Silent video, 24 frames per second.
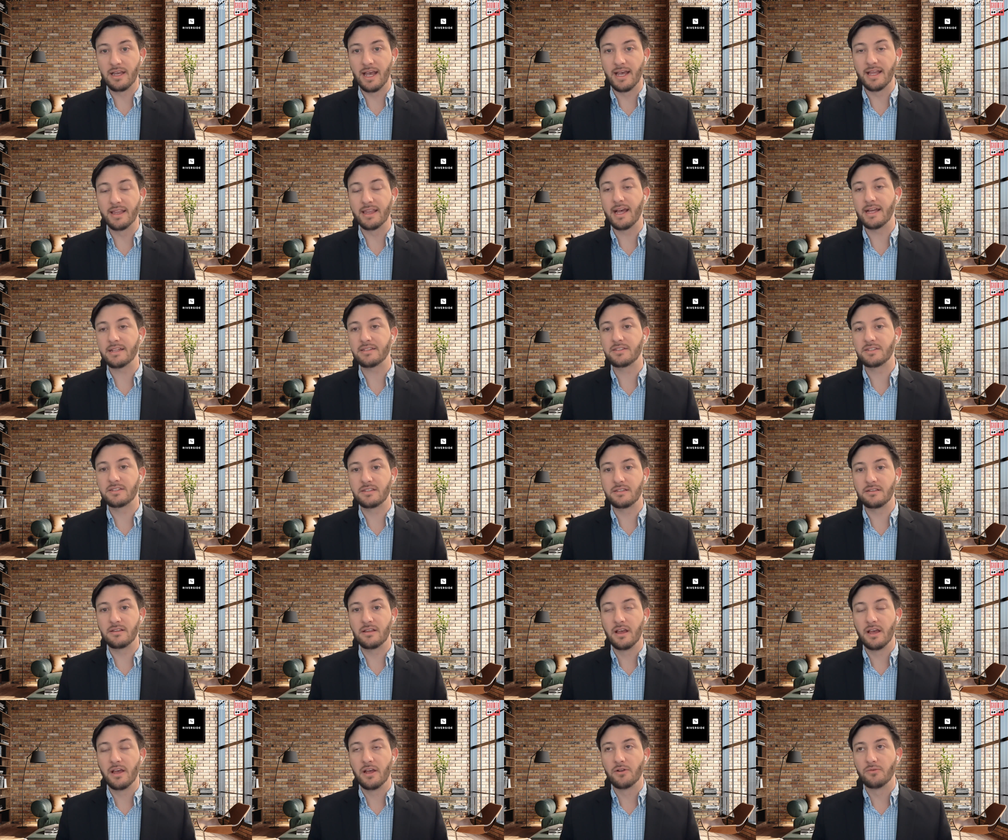And that's
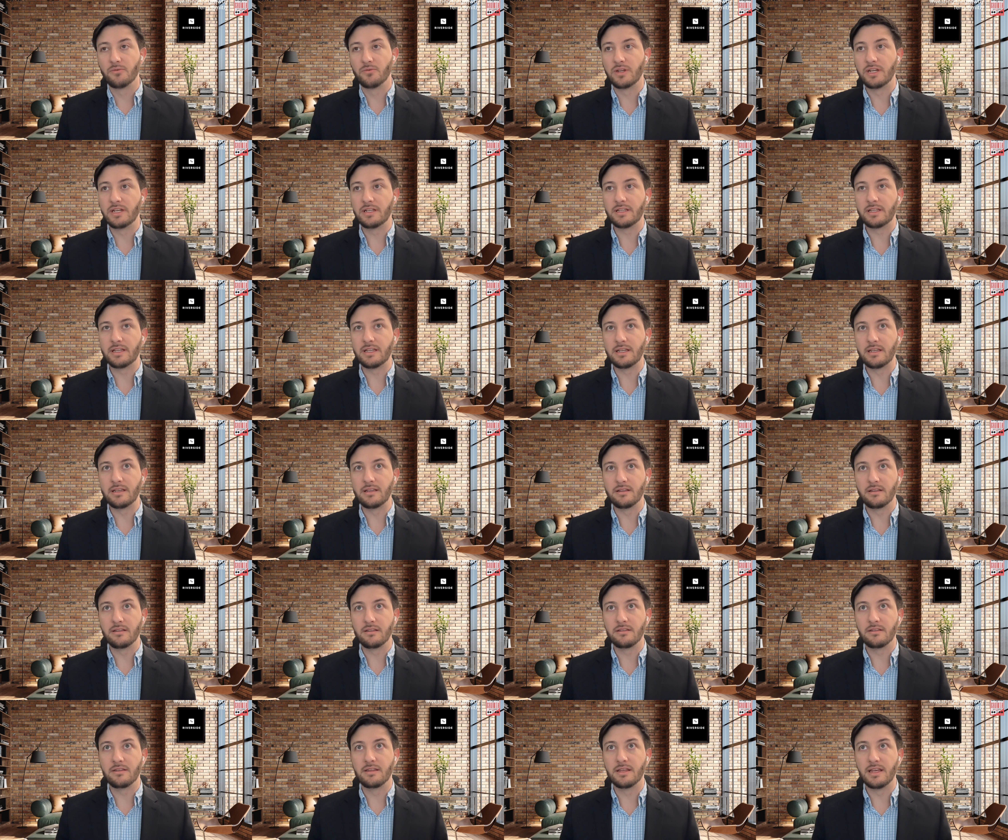really
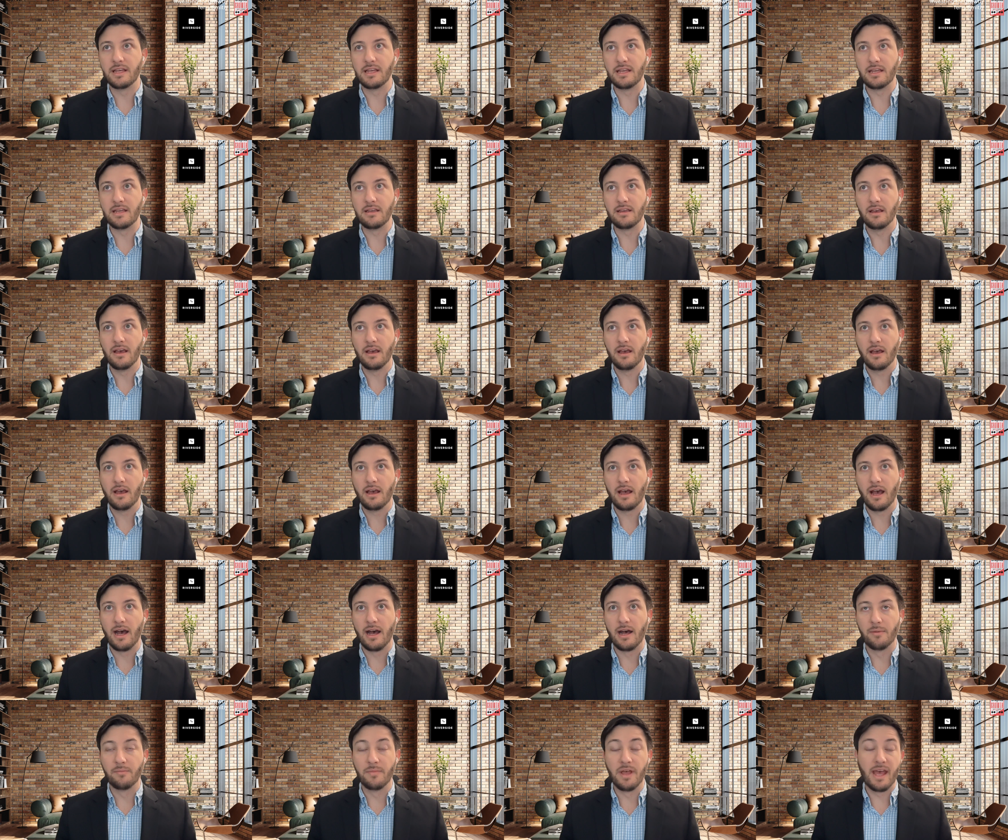the
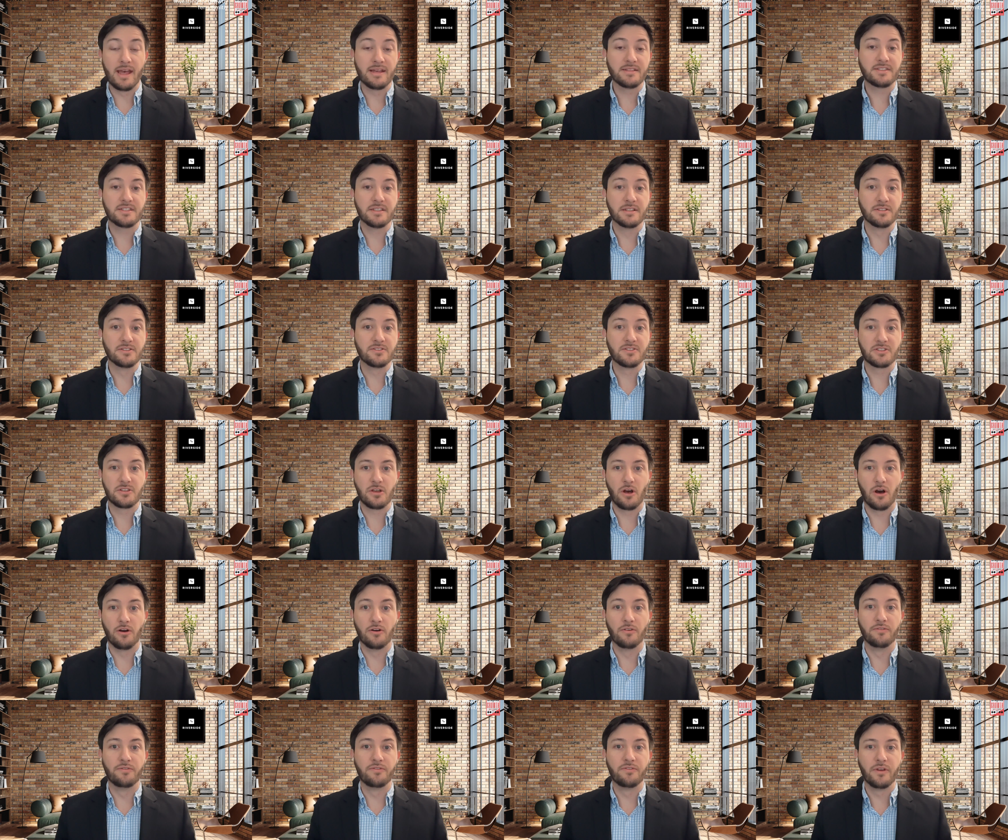essence
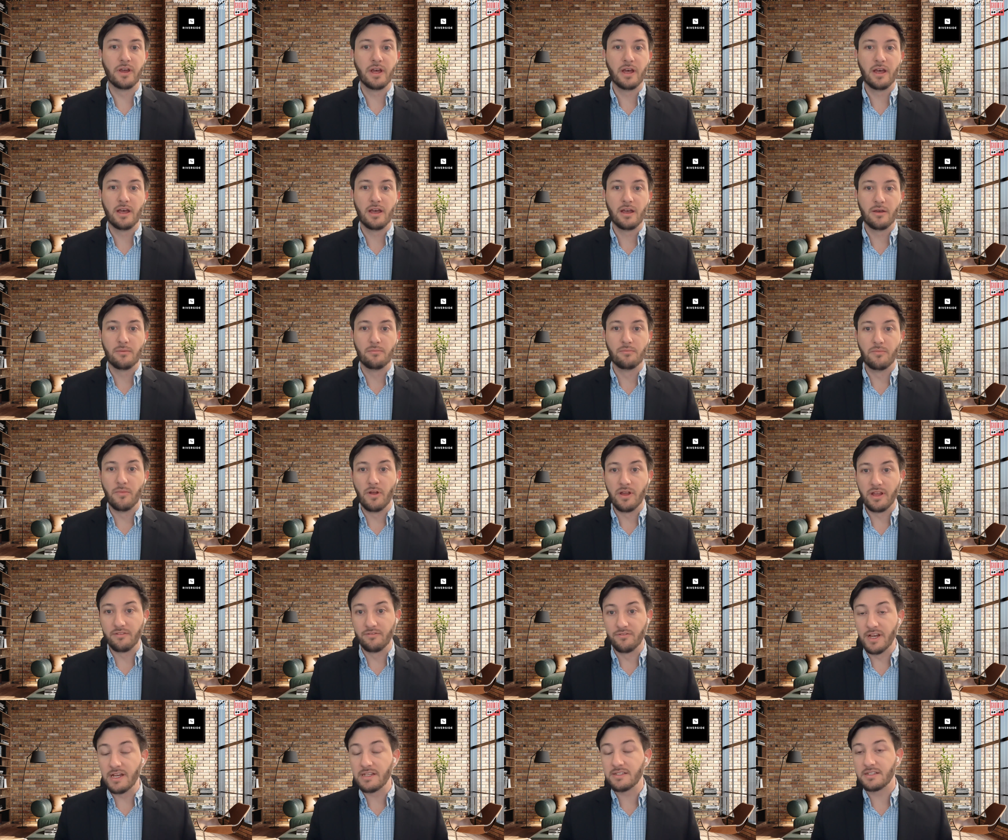of
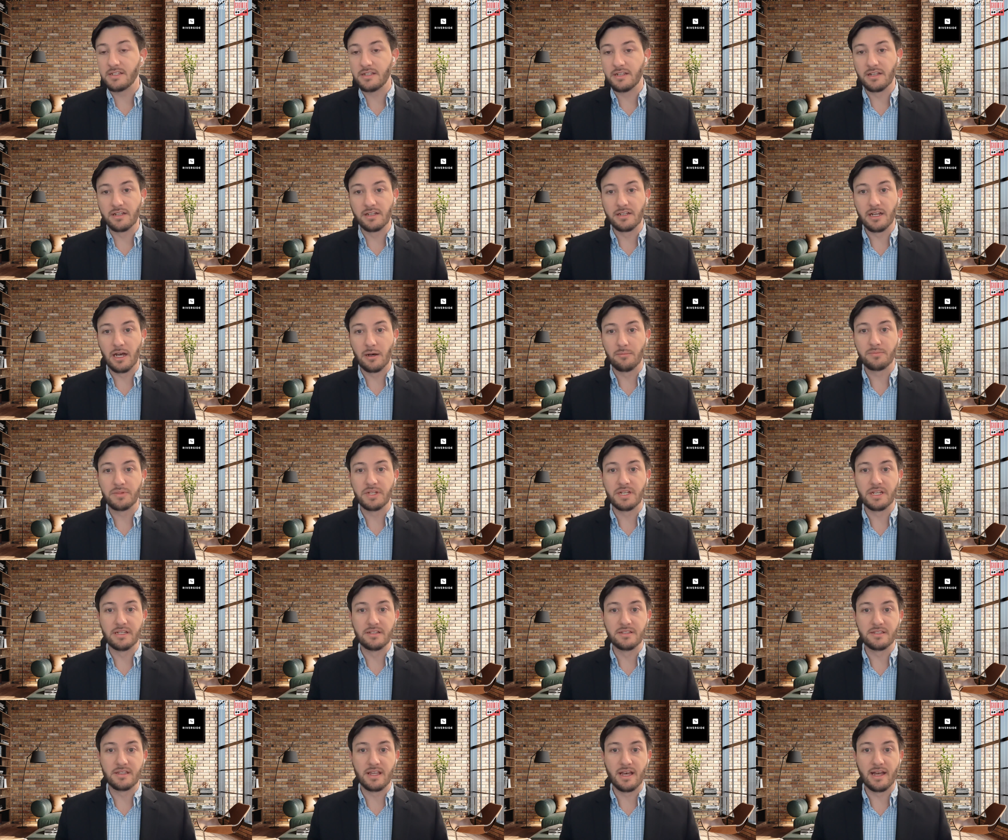investing in
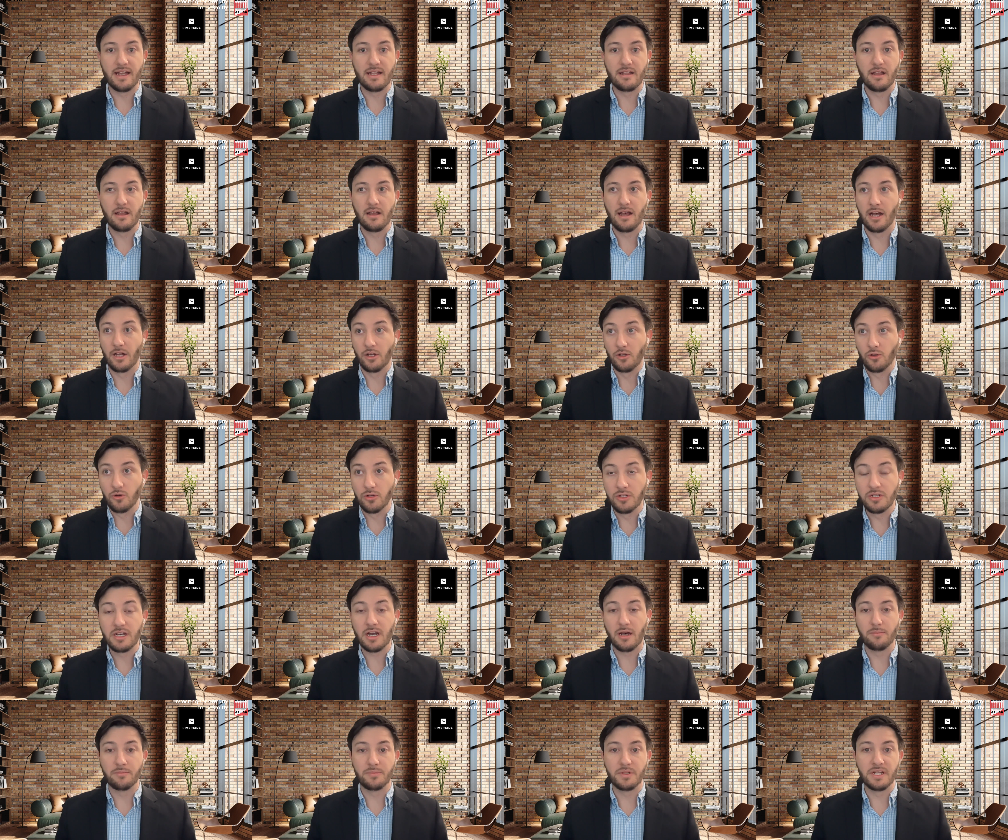companies that are good
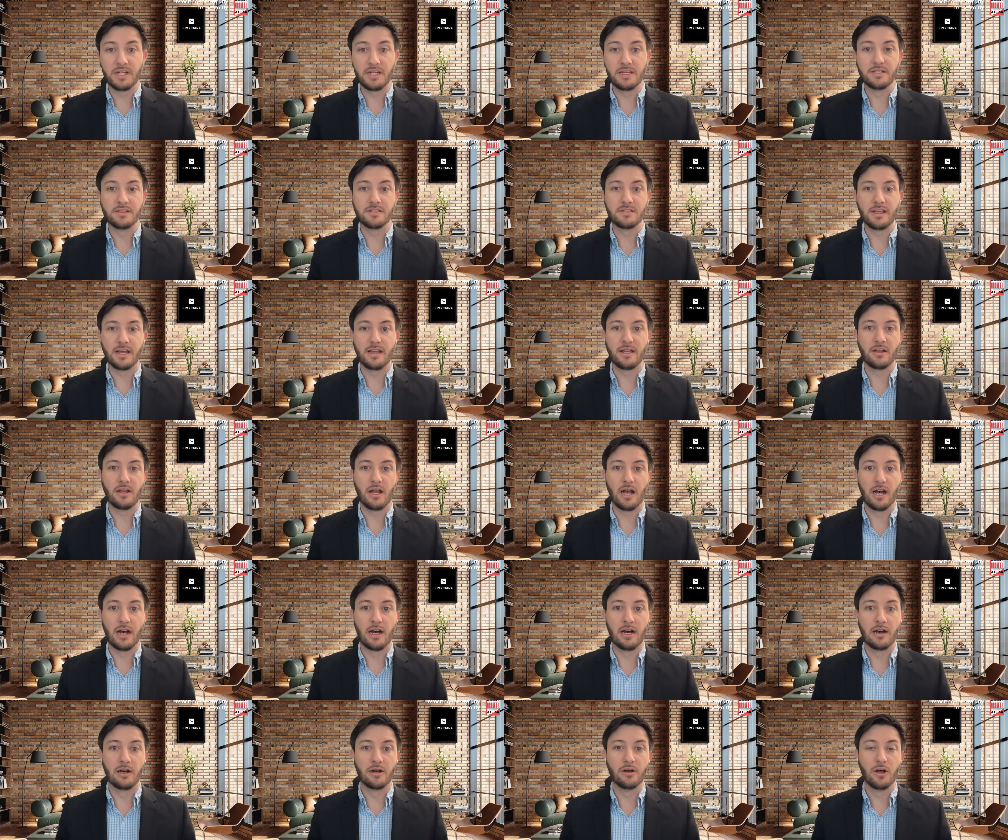companies that
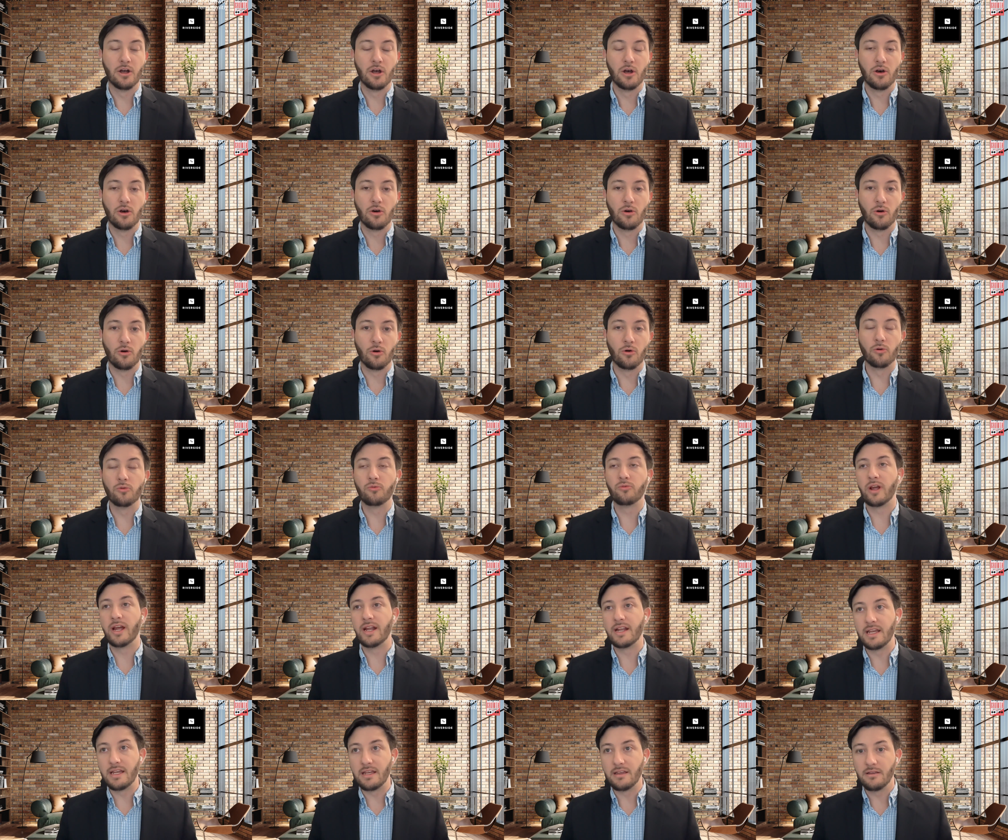are
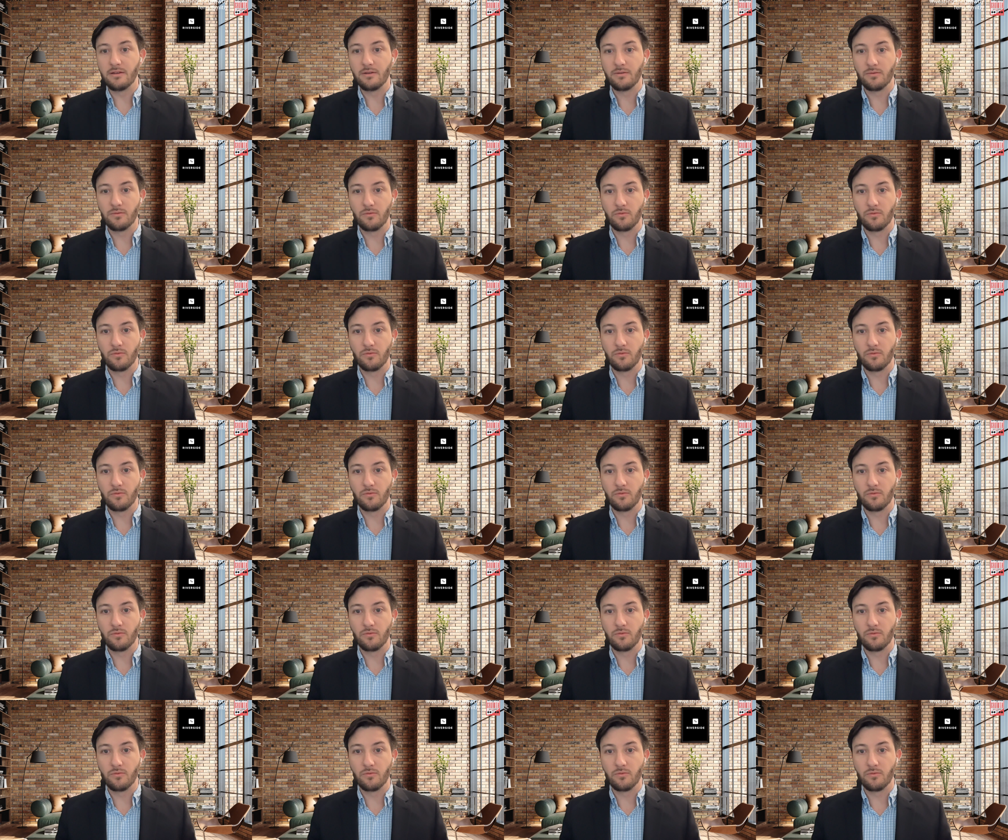already